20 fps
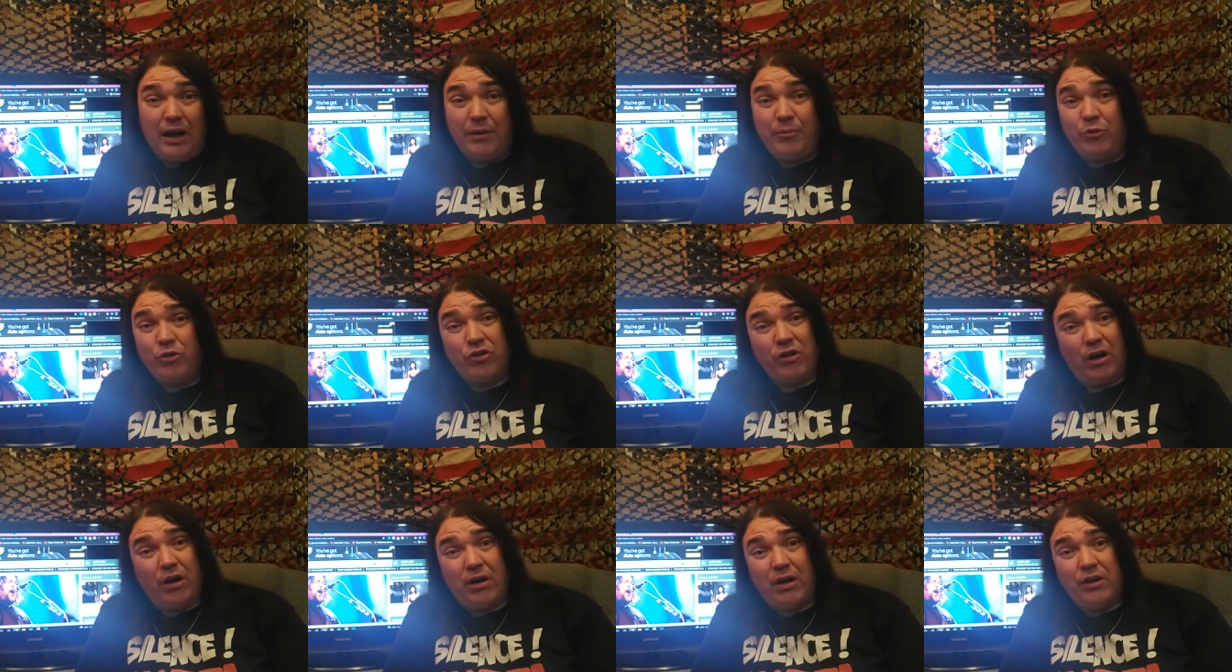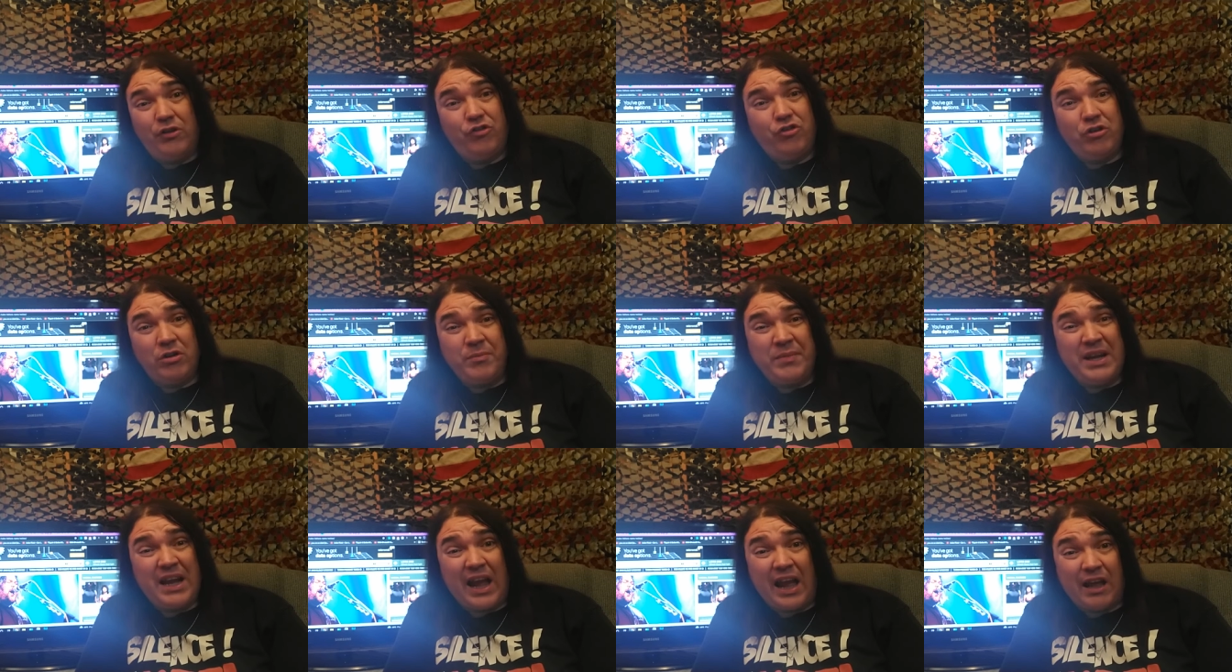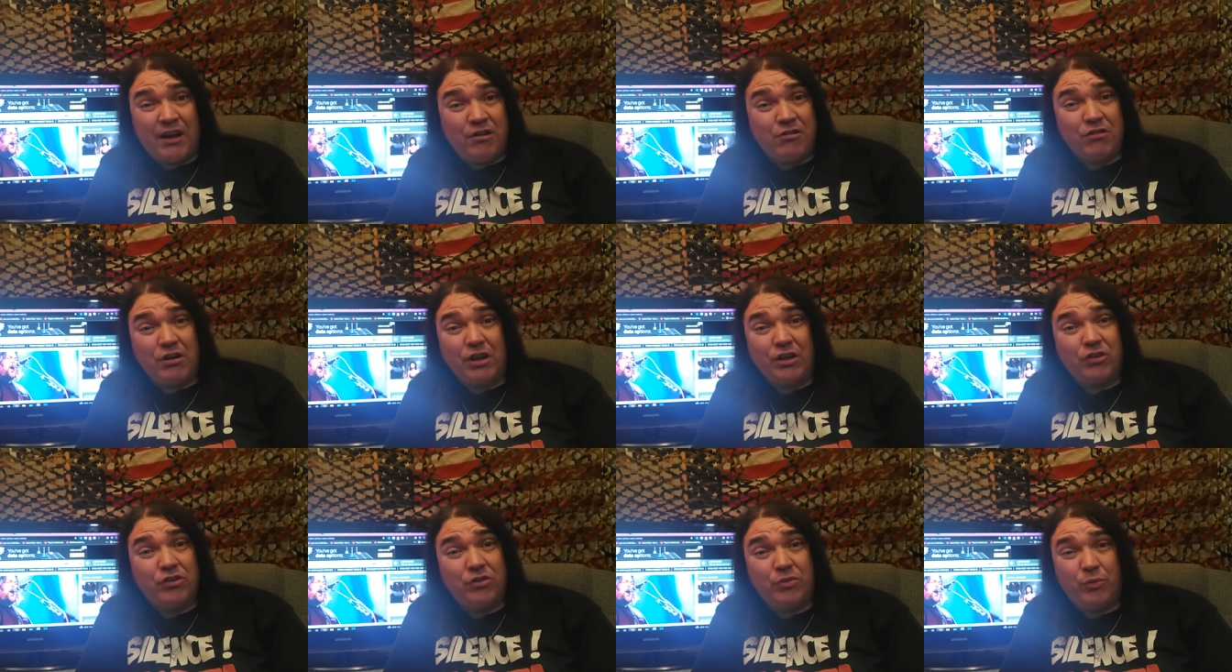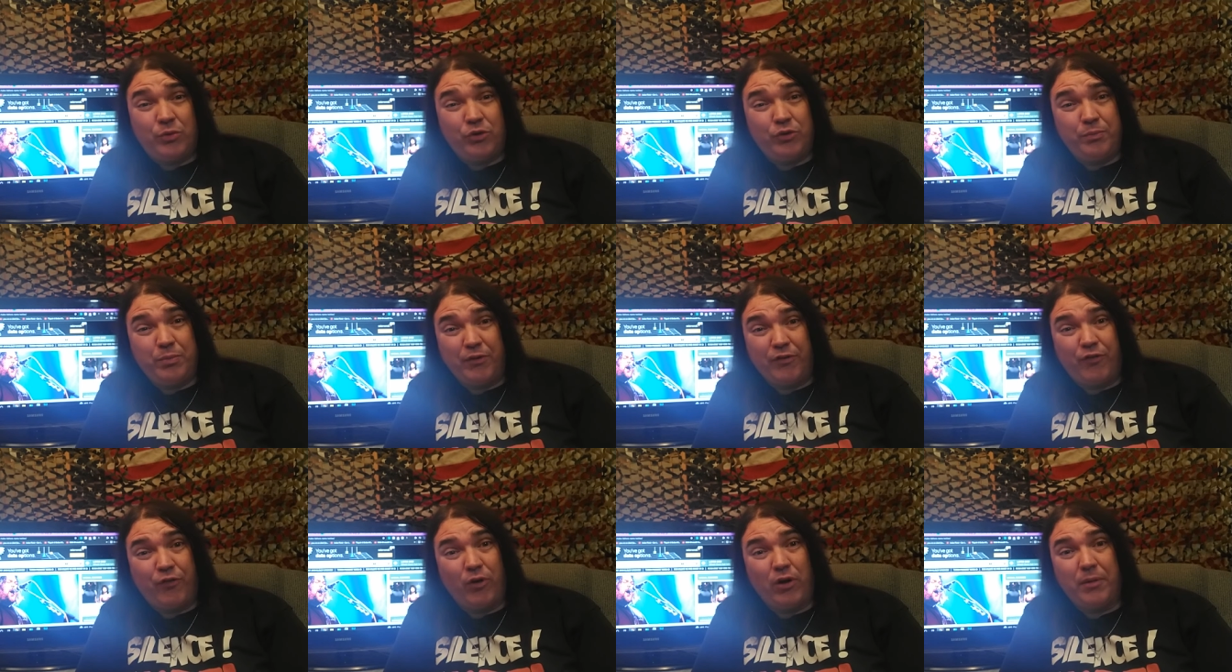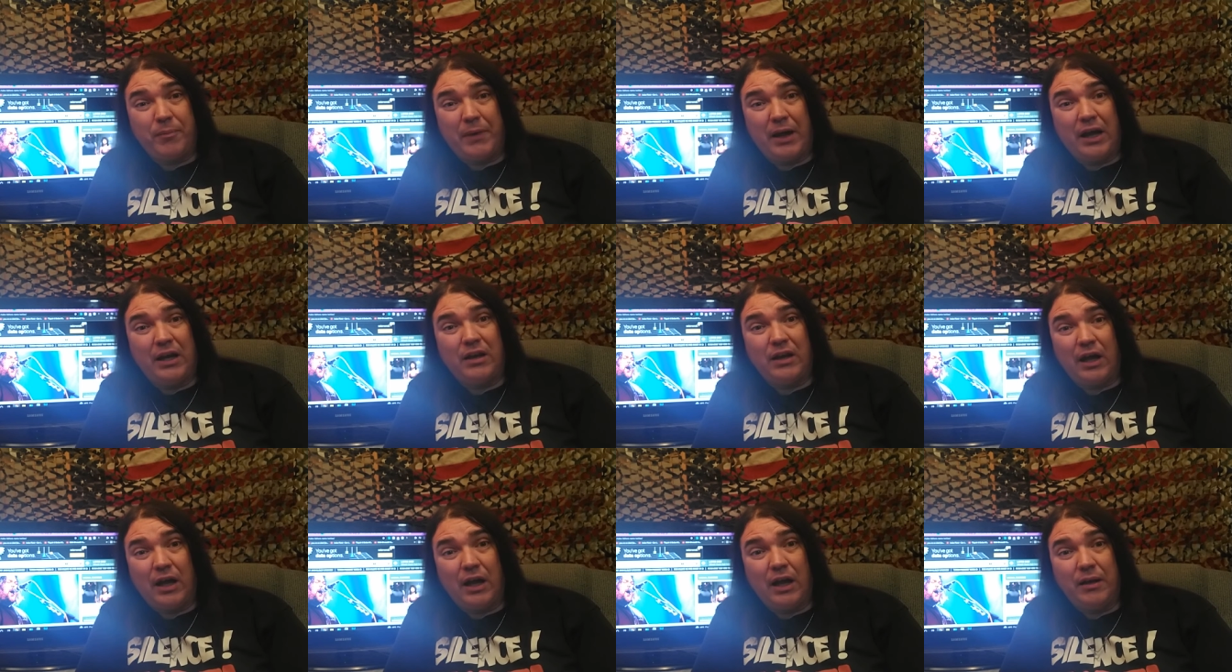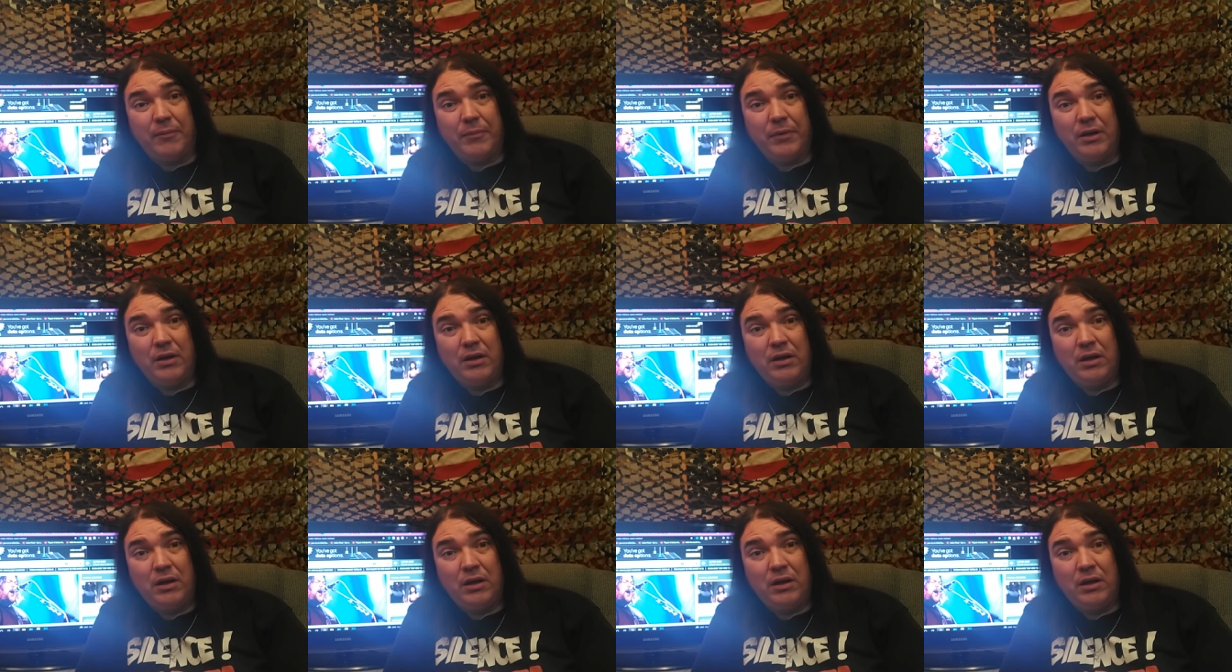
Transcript: I'm sorry, Jimi Hendrix was before my time.